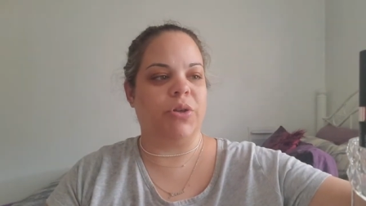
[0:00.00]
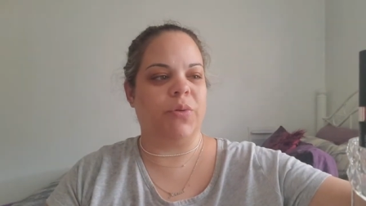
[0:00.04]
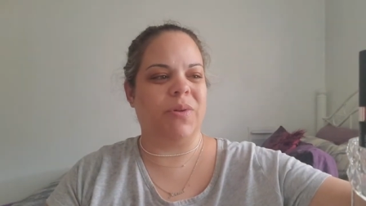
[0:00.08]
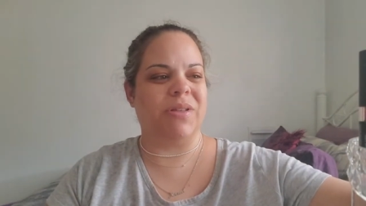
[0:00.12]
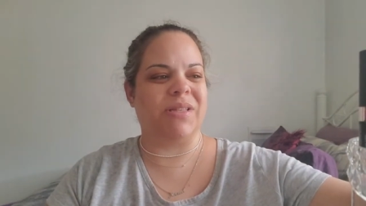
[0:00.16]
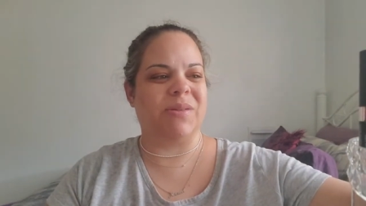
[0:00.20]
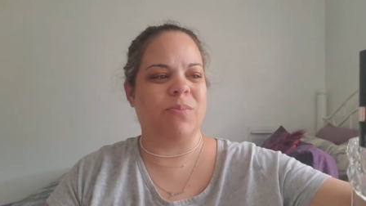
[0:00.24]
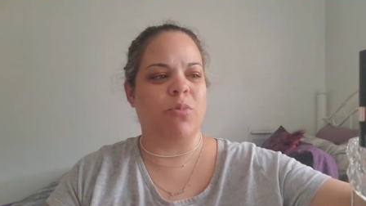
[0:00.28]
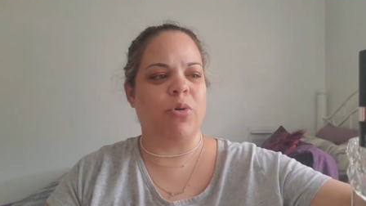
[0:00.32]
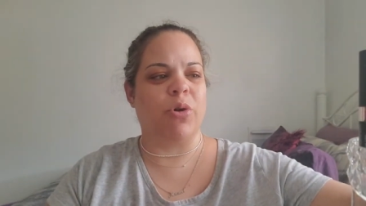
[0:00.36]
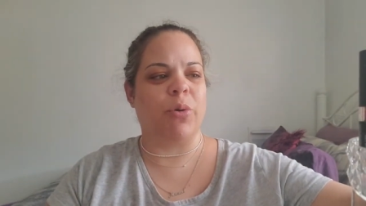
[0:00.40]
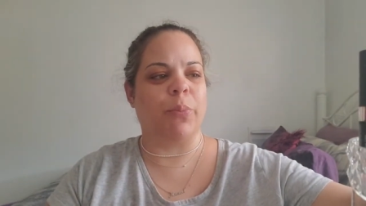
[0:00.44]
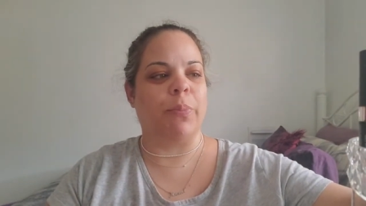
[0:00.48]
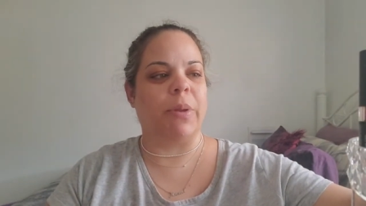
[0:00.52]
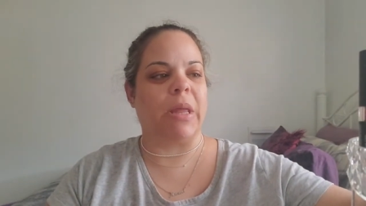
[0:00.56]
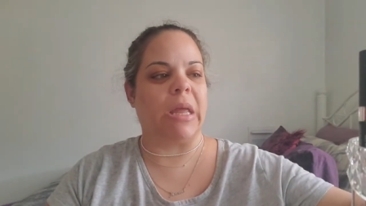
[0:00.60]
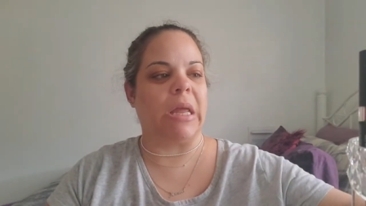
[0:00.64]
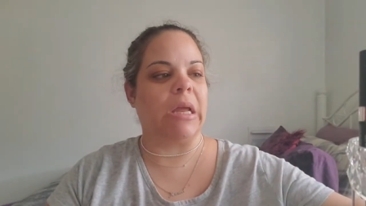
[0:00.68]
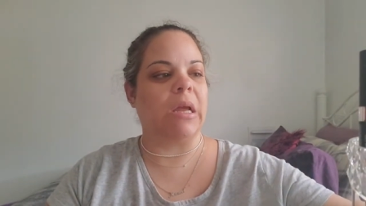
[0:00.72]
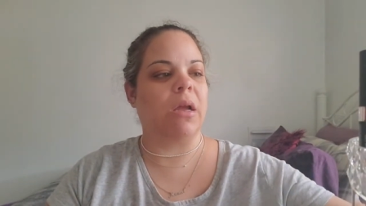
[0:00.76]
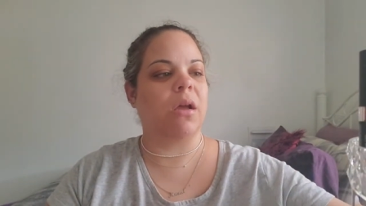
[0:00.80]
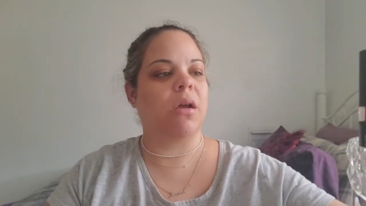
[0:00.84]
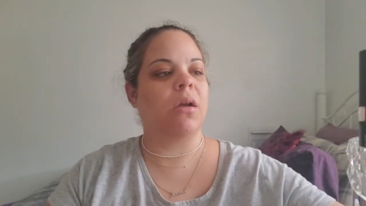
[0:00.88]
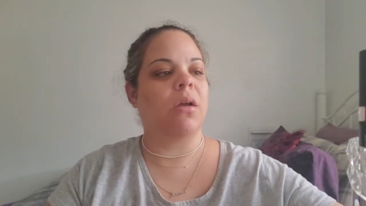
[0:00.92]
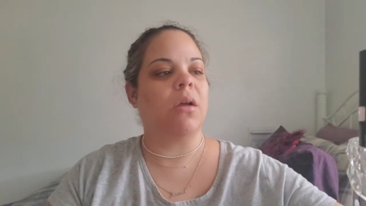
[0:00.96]
It's more
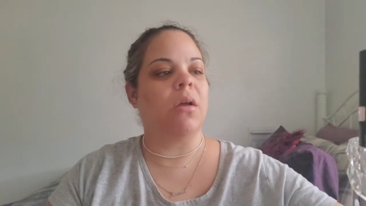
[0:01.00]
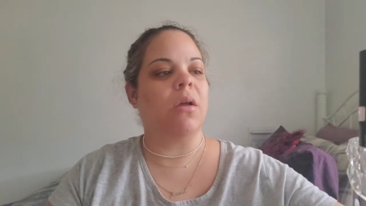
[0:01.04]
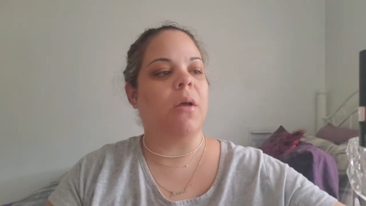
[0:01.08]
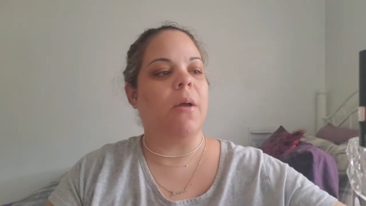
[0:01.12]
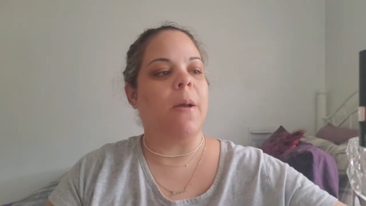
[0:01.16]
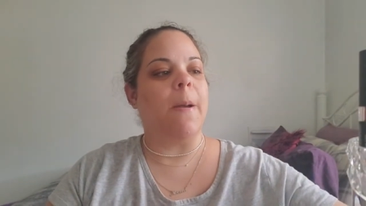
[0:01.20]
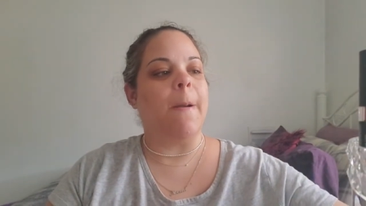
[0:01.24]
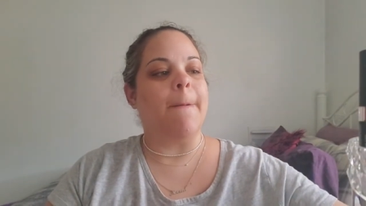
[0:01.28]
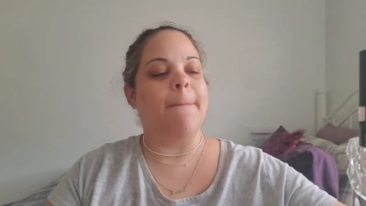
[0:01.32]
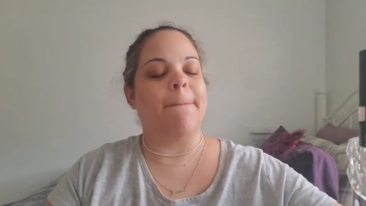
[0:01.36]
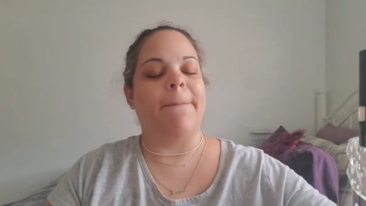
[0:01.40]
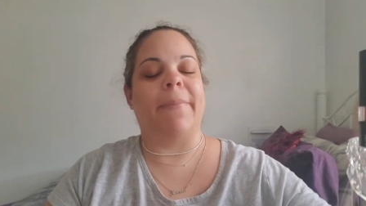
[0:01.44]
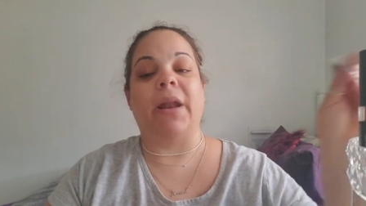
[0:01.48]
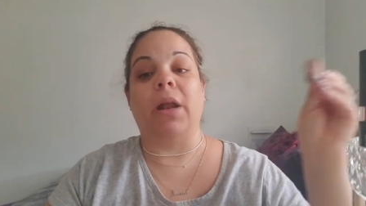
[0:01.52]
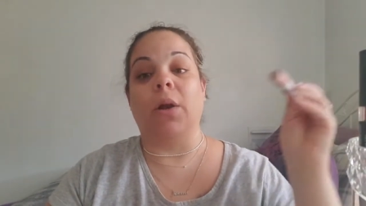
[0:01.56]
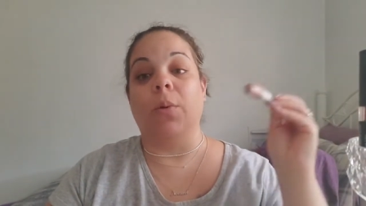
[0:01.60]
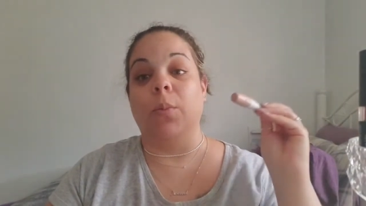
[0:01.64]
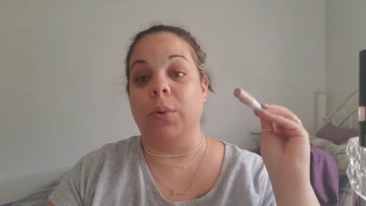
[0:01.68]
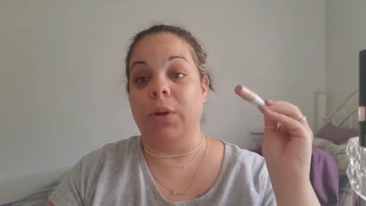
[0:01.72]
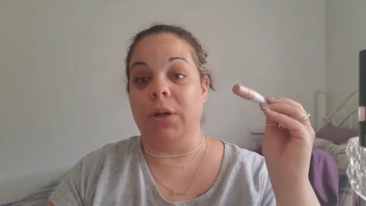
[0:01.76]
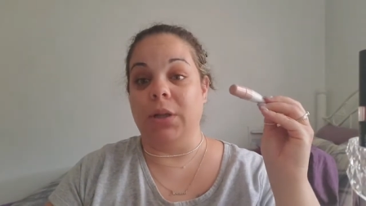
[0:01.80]
pink, but I